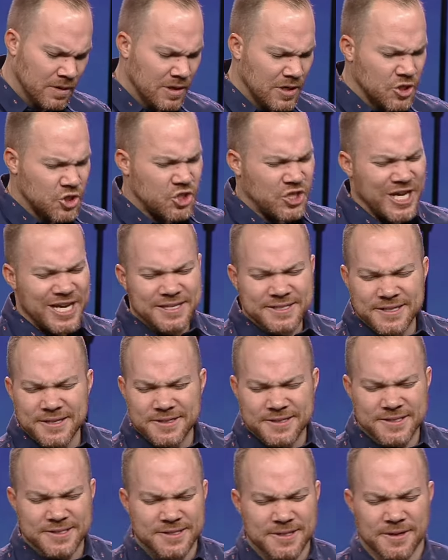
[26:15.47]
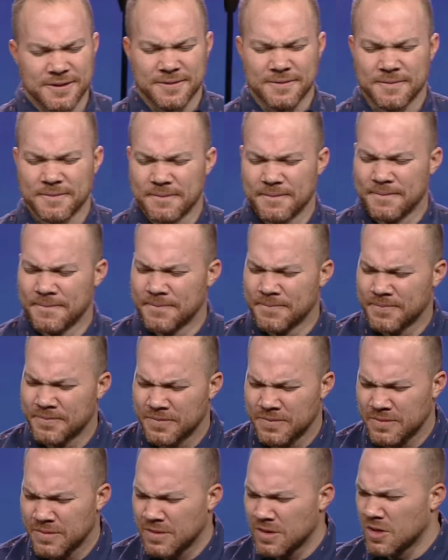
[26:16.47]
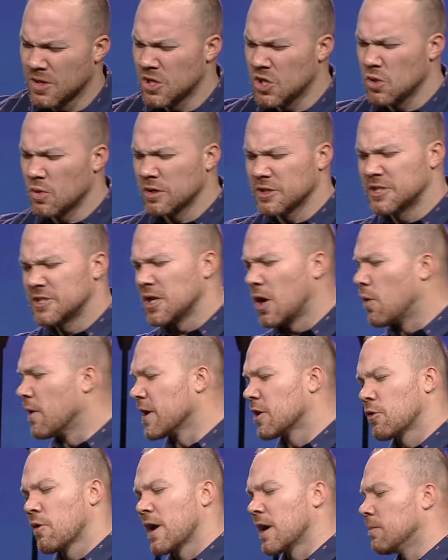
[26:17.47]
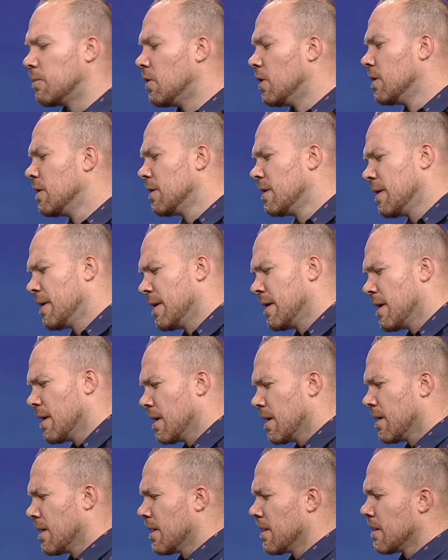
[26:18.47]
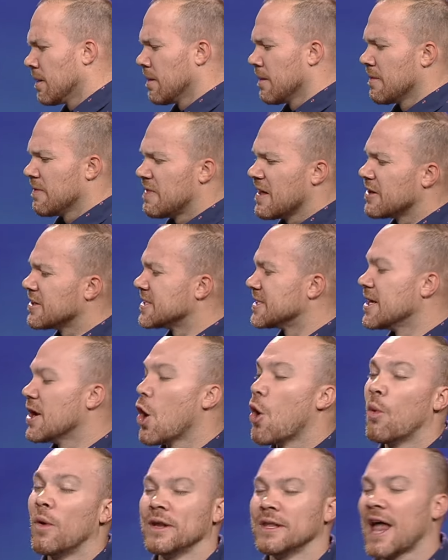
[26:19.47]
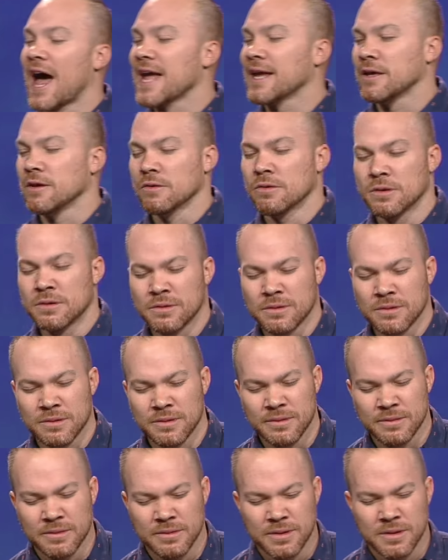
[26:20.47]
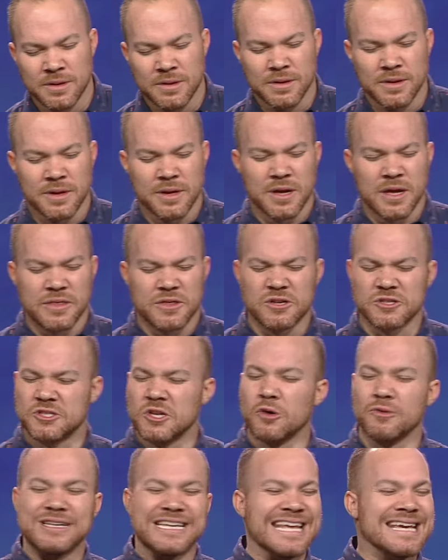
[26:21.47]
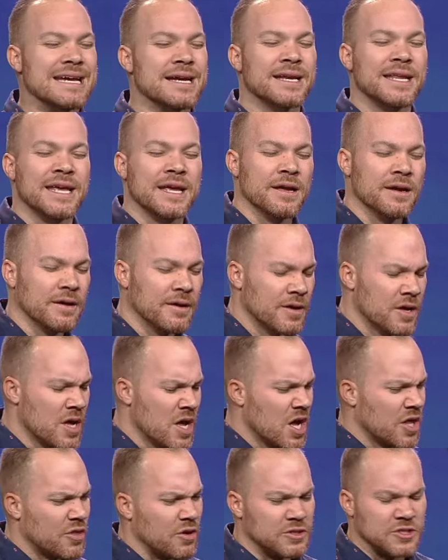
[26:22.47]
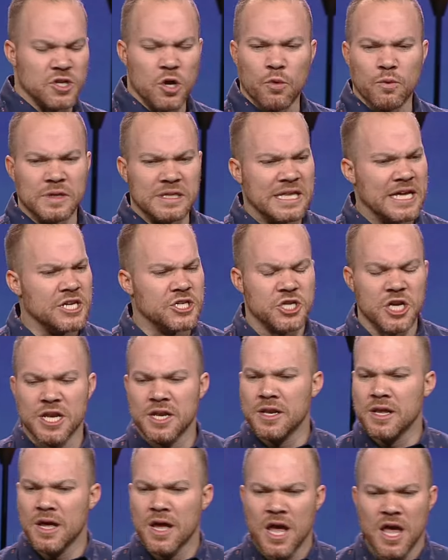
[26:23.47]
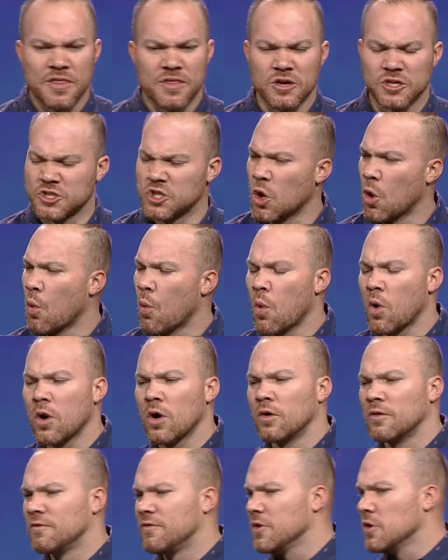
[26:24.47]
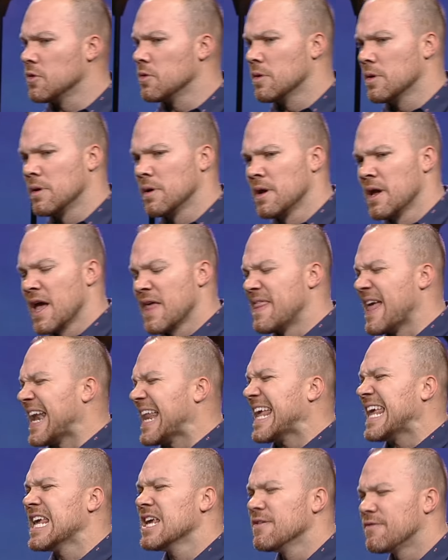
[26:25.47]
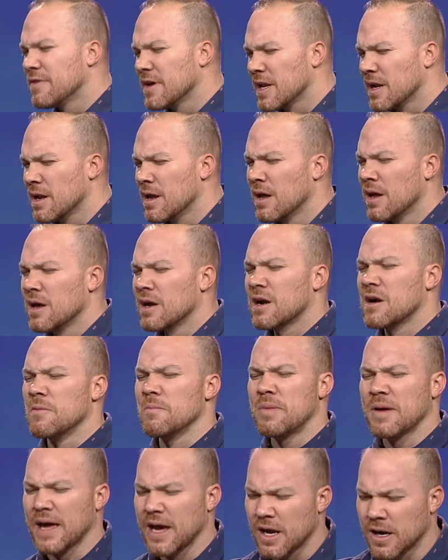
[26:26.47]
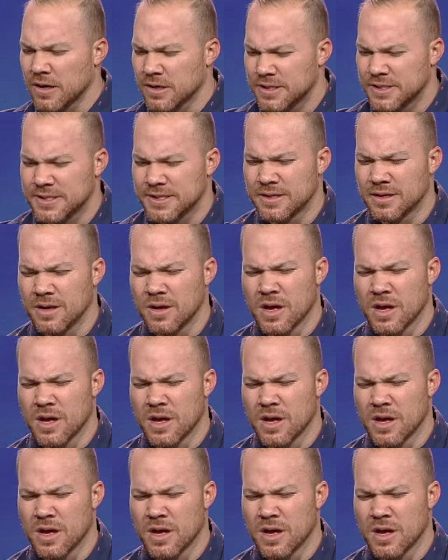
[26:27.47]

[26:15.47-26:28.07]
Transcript: Jesus, you are so incredible. There is no one like you. There's no deity, there's no religion, there's no worldview that even compares.